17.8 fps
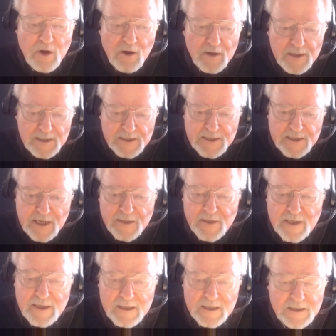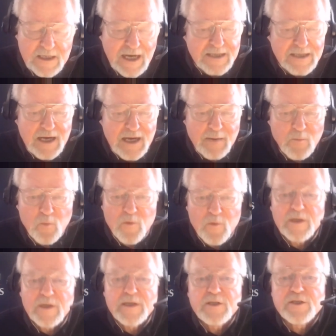he said this. I said, I'm
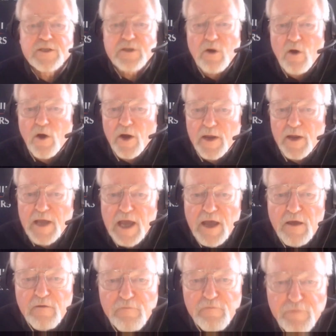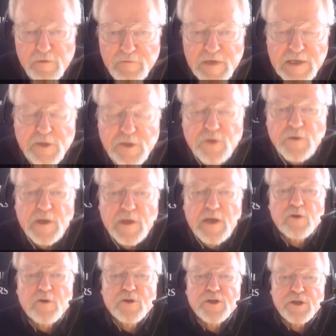really sorry. 52
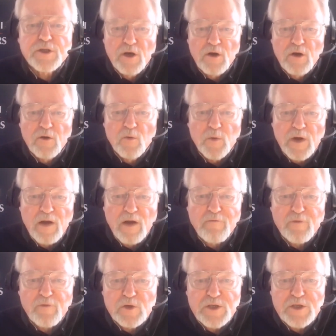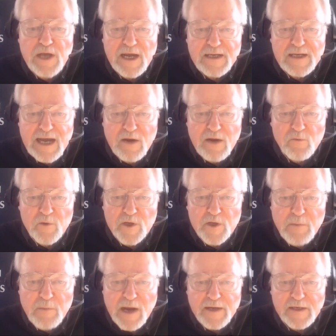years ago, when I first sat down
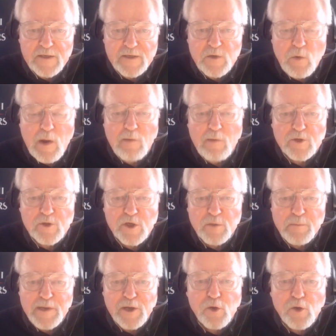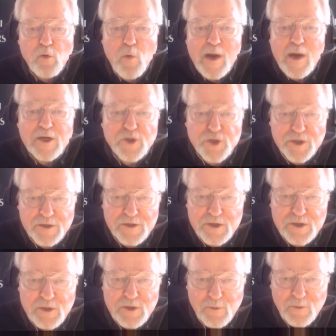with him, I didn't know I was going to be
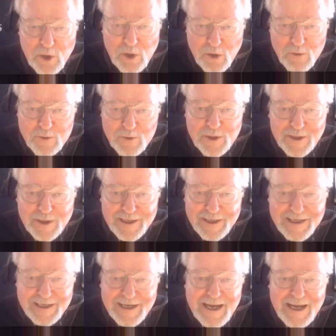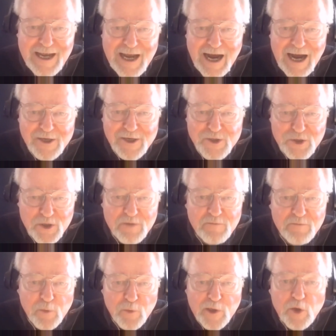questioned so closely. I should
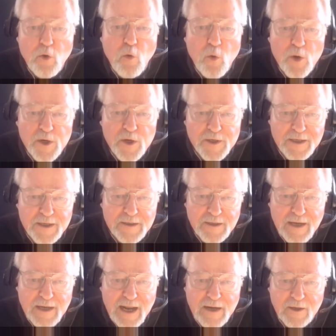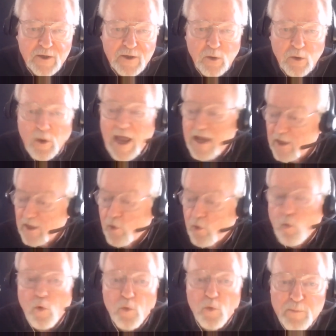have recorded it and had a
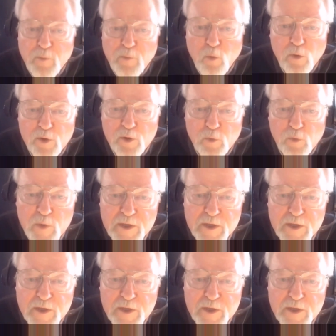court reporter with